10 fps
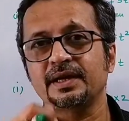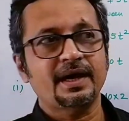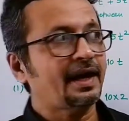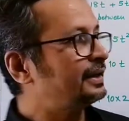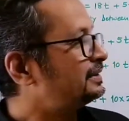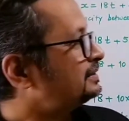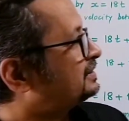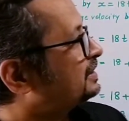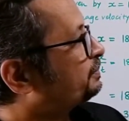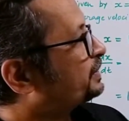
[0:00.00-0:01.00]
And
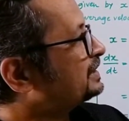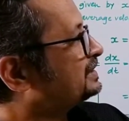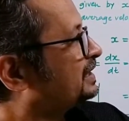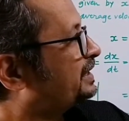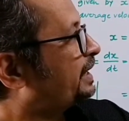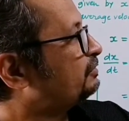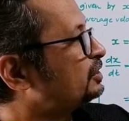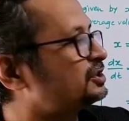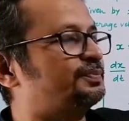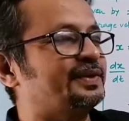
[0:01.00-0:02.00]
surprisingly, they have not
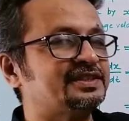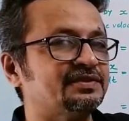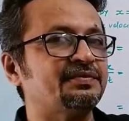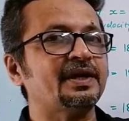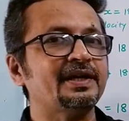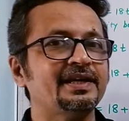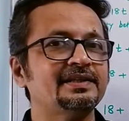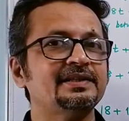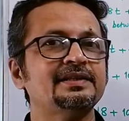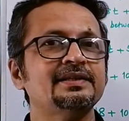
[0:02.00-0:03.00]
specified
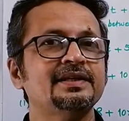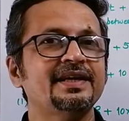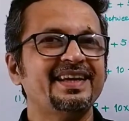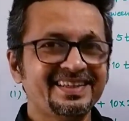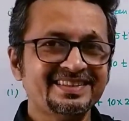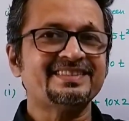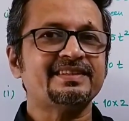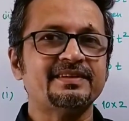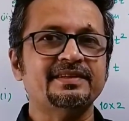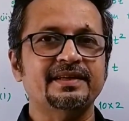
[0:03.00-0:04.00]
any
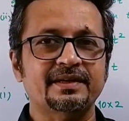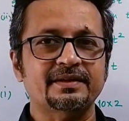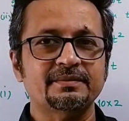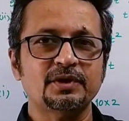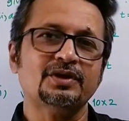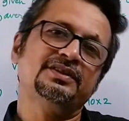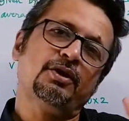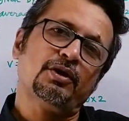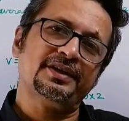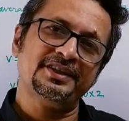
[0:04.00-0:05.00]
instant there, because they
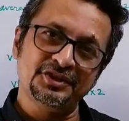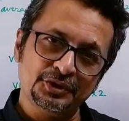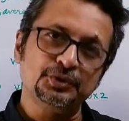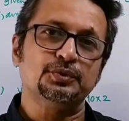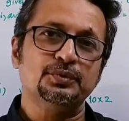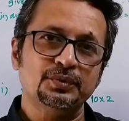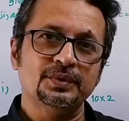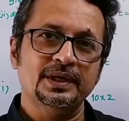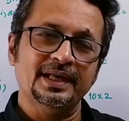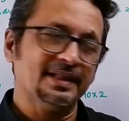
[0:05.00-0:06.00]
already knew
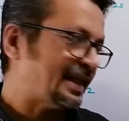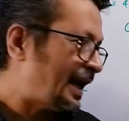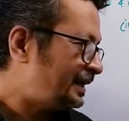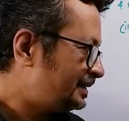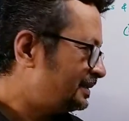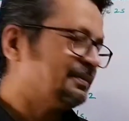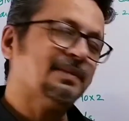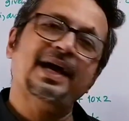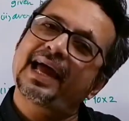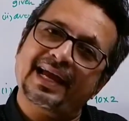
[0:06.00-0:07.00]
that
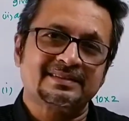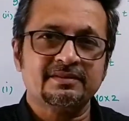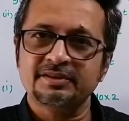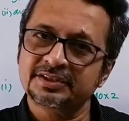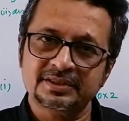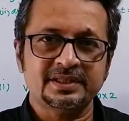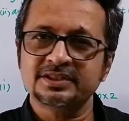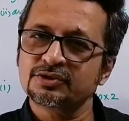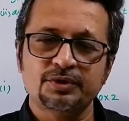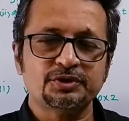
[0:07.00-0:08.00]
my acceleration is
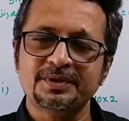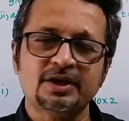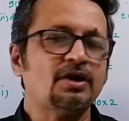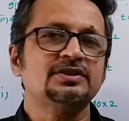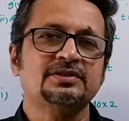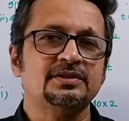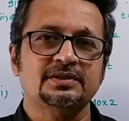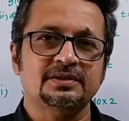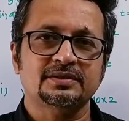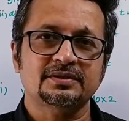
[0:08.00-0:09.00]
going to be constant.
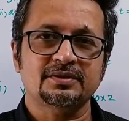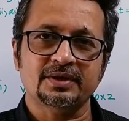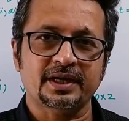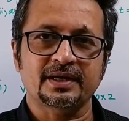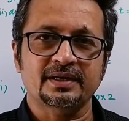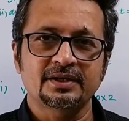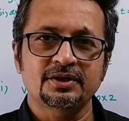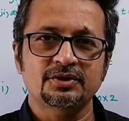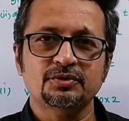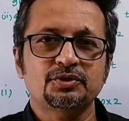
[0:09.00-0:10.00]
Okay,
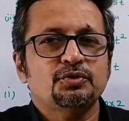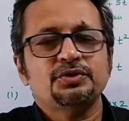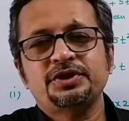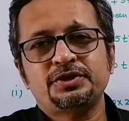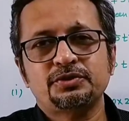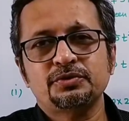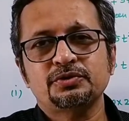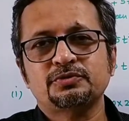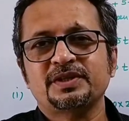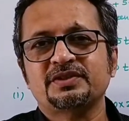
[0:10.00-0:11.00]
so no need to
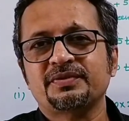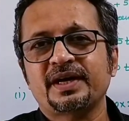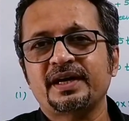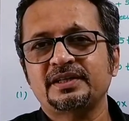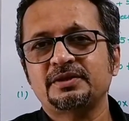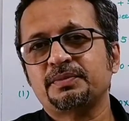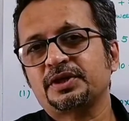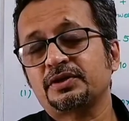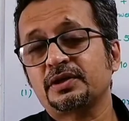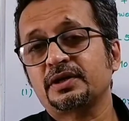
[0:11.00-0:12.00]
specify any
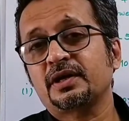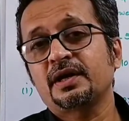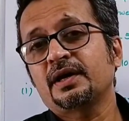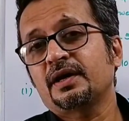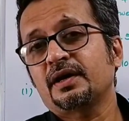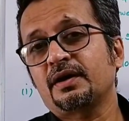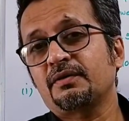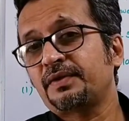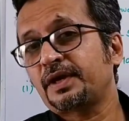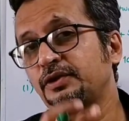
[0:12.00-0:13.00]
particular
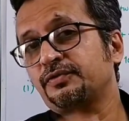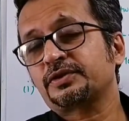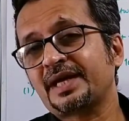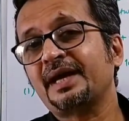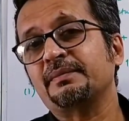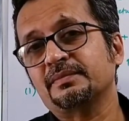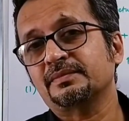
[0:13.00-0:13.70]
value for time,